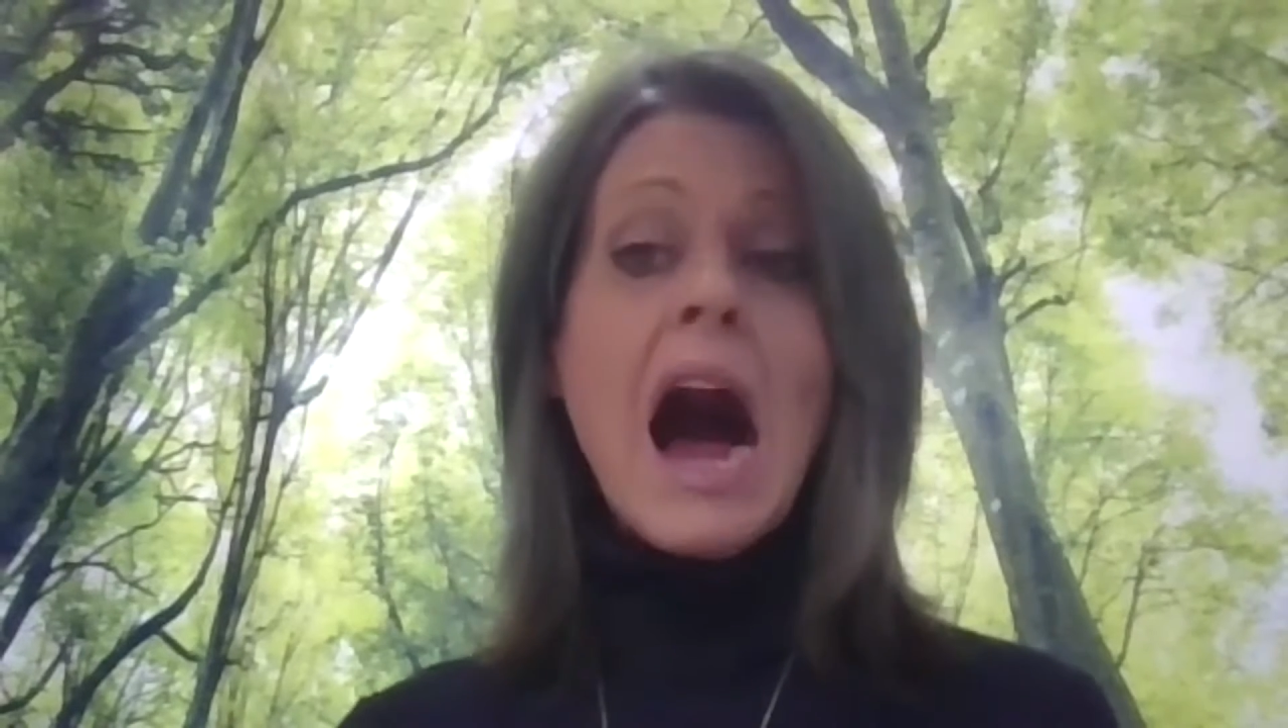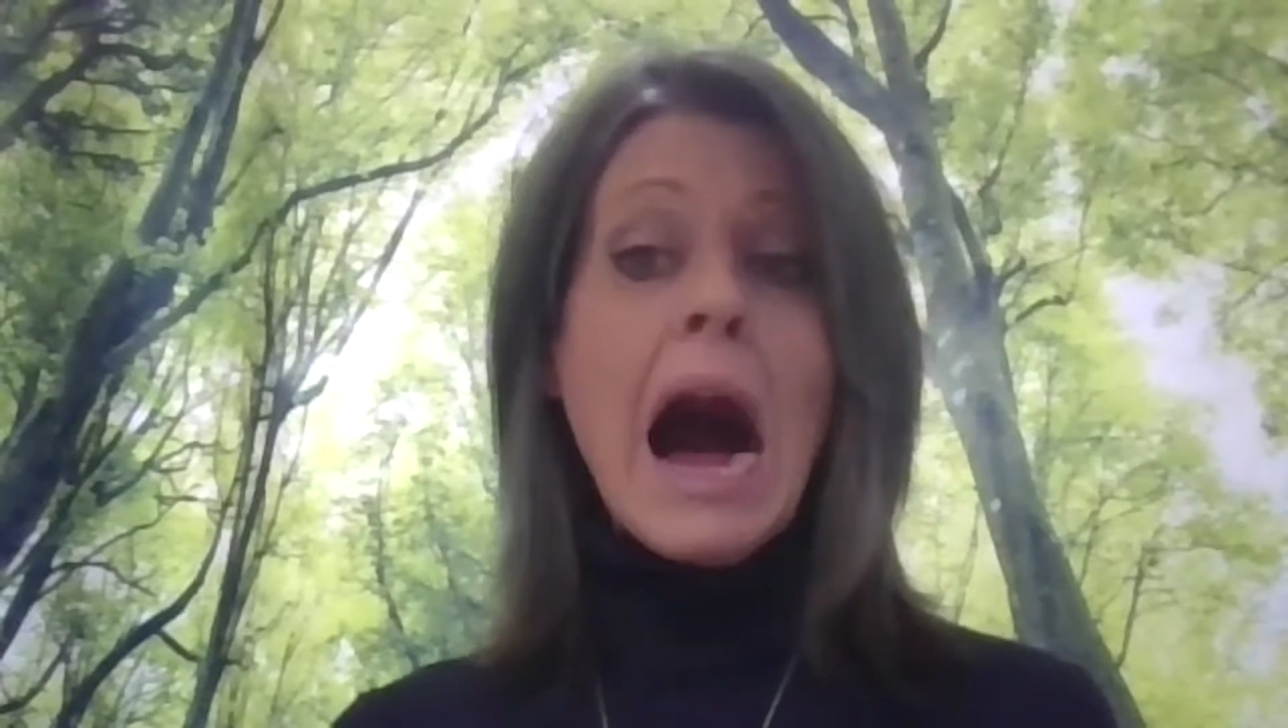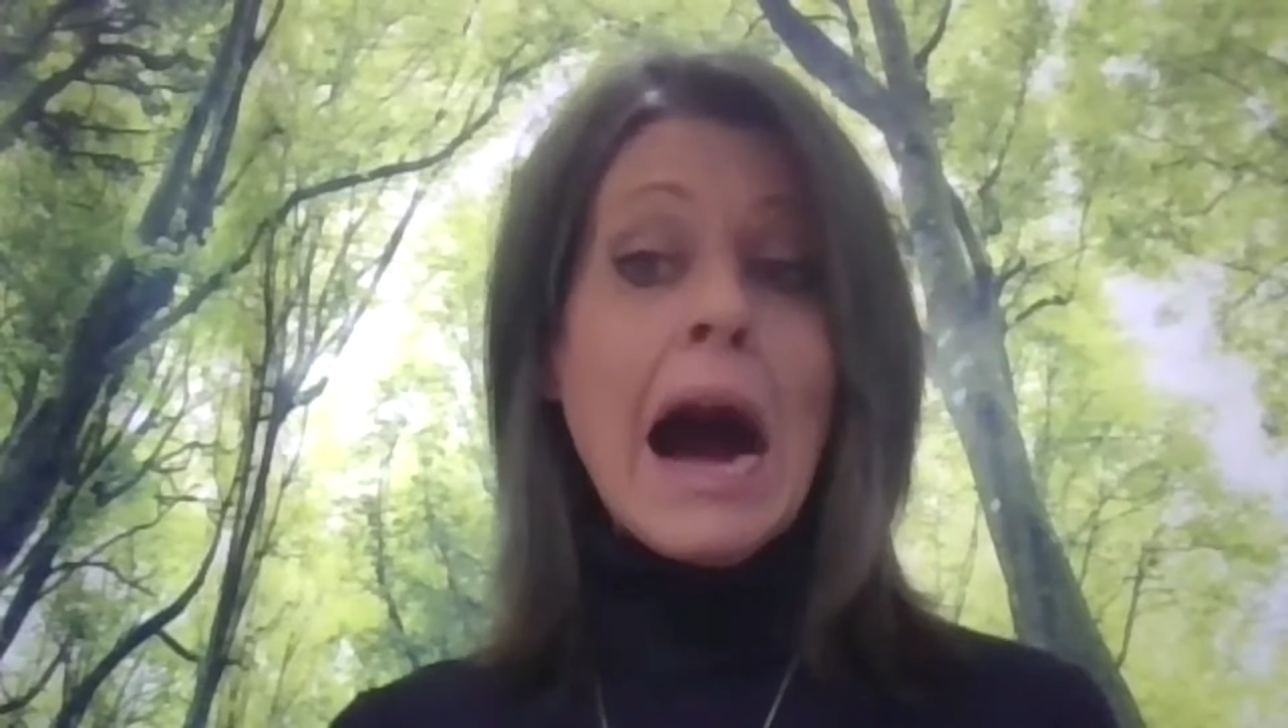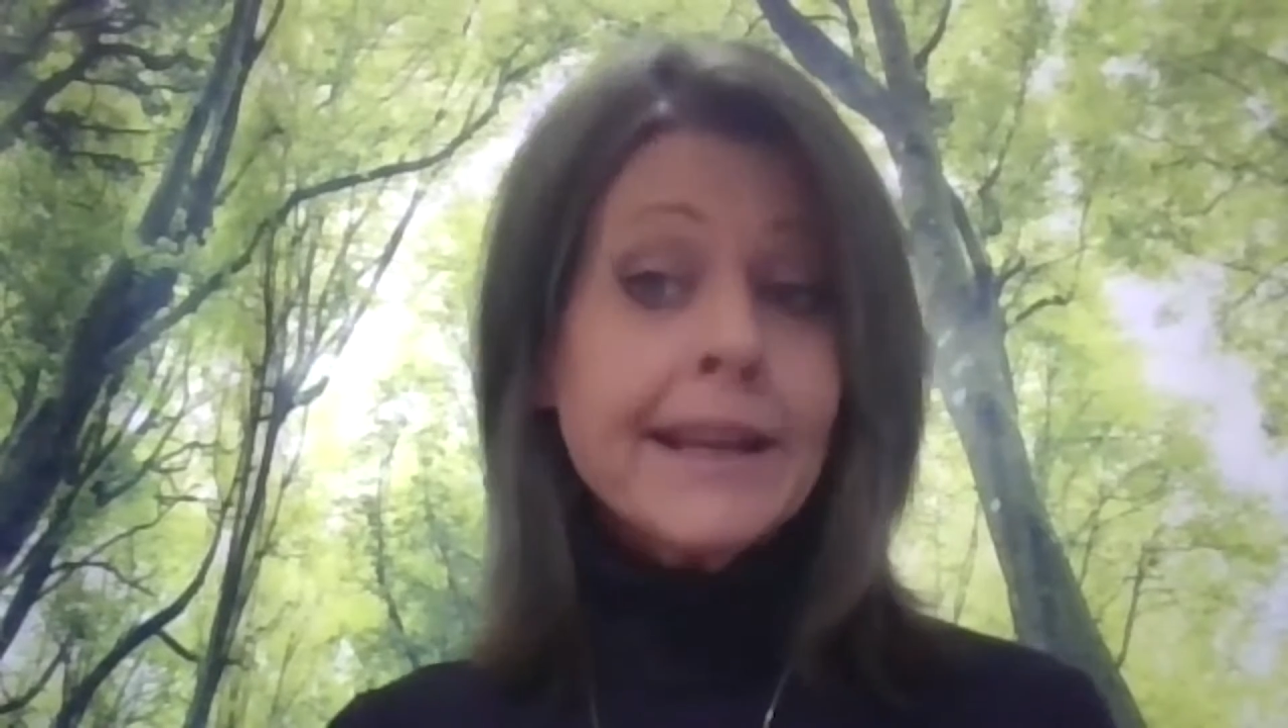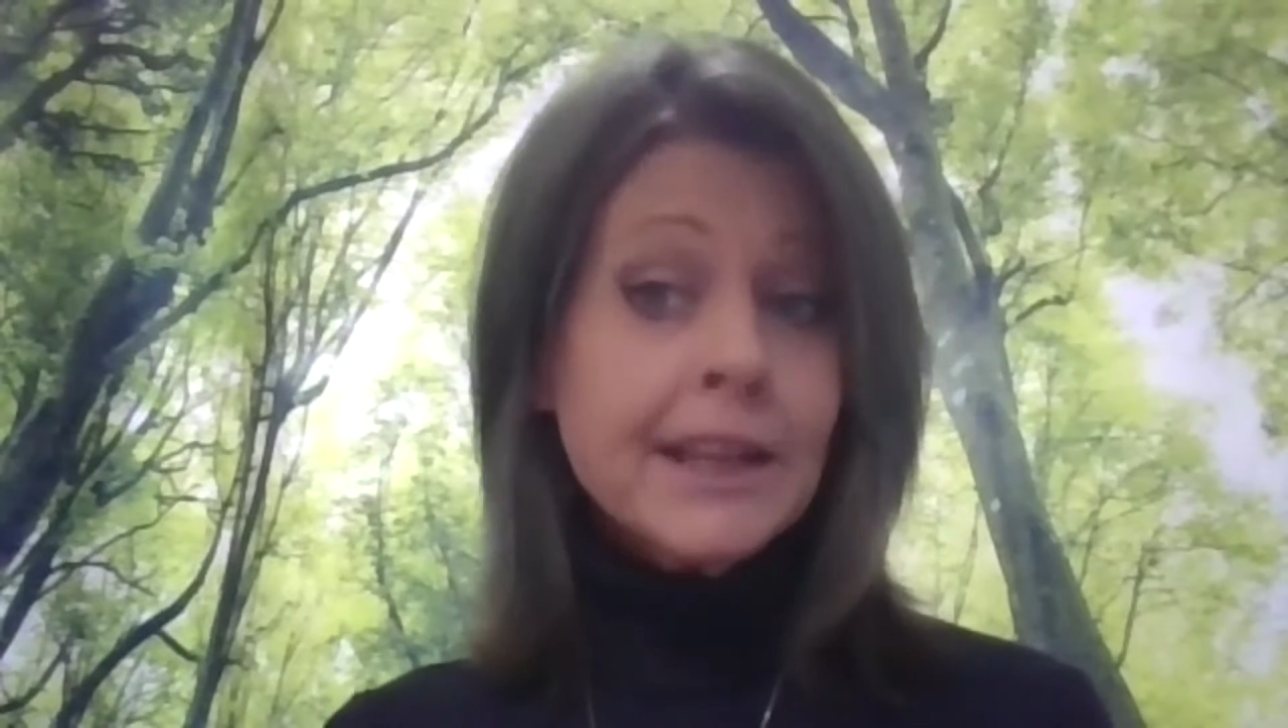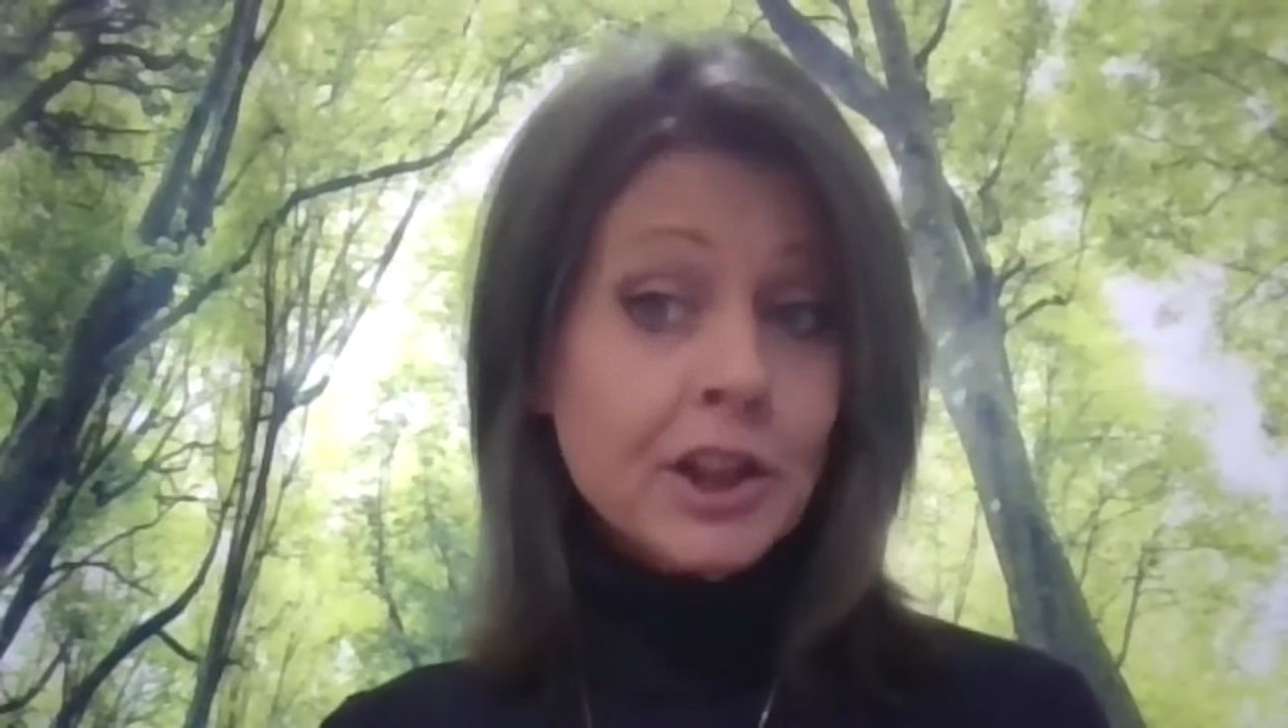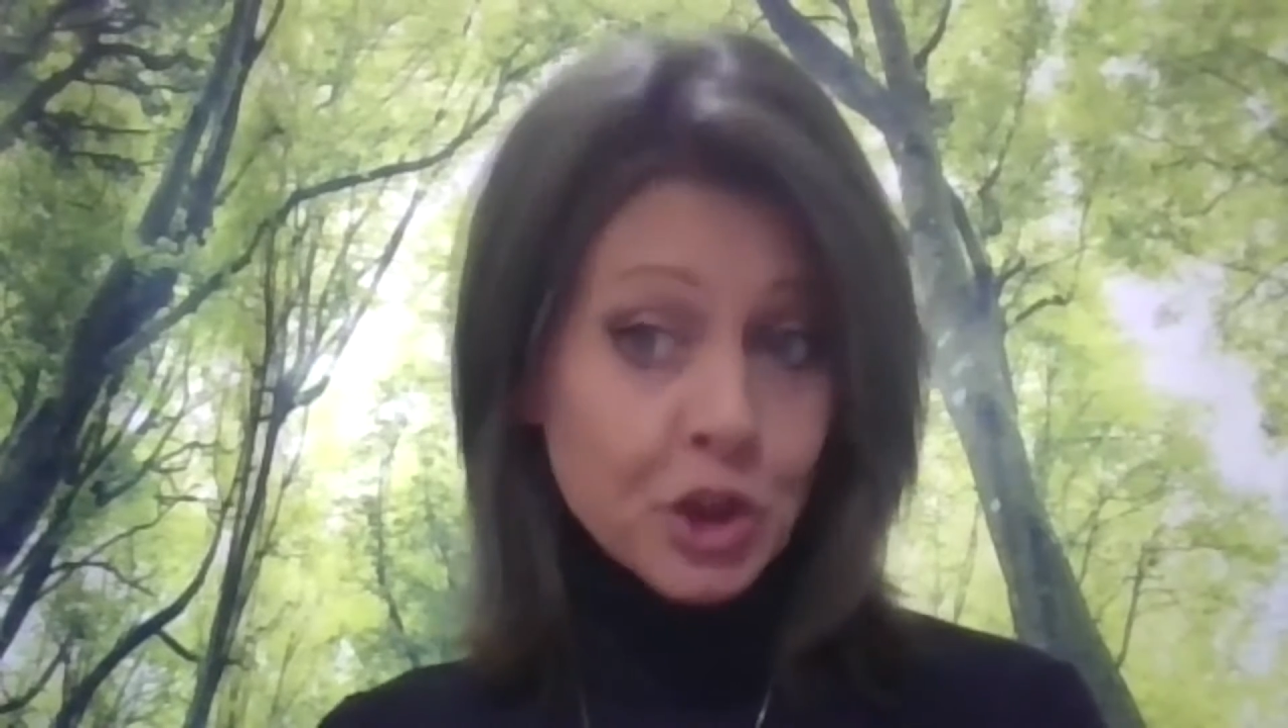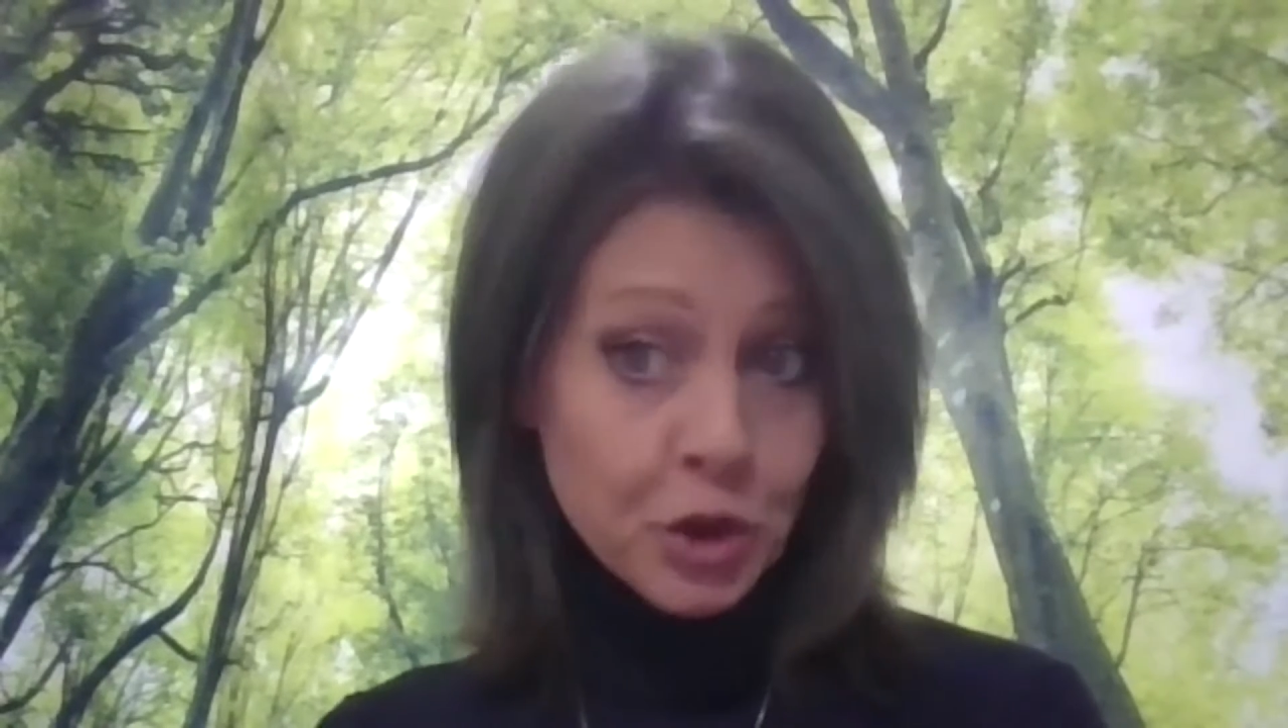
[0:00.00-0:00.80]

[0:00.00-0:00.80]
i need